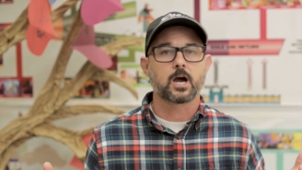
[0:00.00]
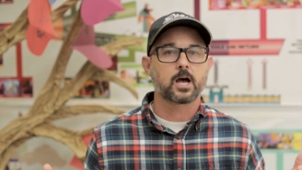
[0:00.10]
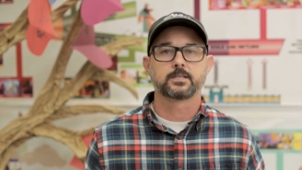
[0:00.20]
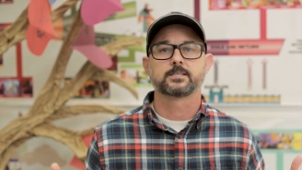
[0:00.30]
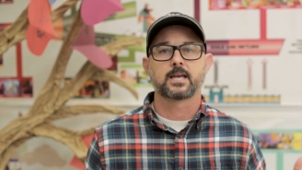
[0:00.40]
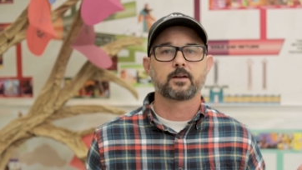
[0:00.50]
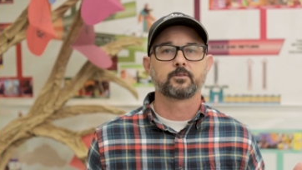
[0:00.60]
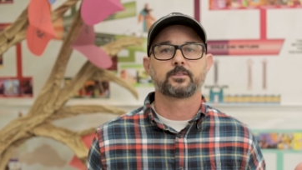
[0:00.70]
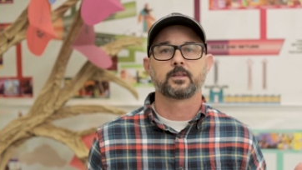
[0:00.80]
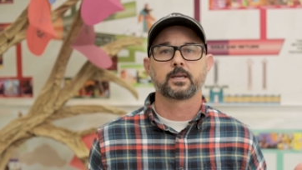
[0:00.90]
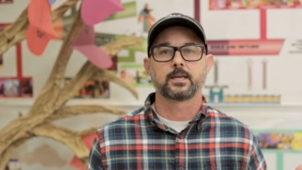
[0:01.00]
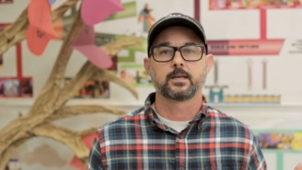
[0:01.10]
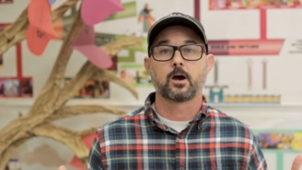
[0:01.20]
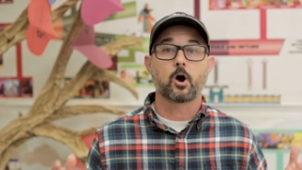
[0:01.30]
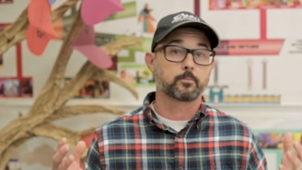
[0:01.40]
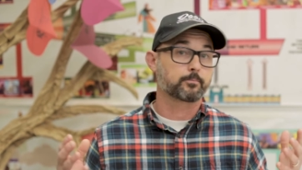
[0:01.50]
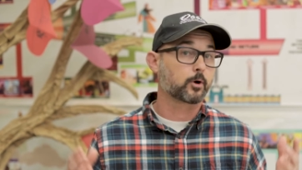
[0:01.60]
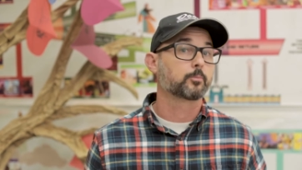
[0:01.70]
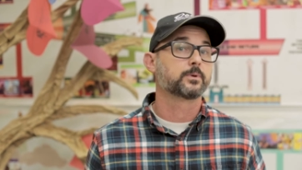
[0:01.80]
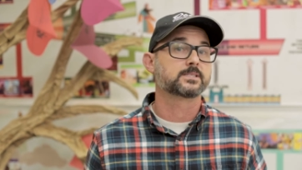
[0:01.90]
God does everything on
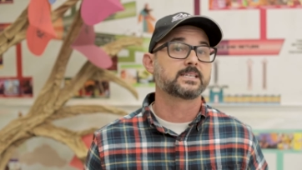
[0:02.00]
purpose.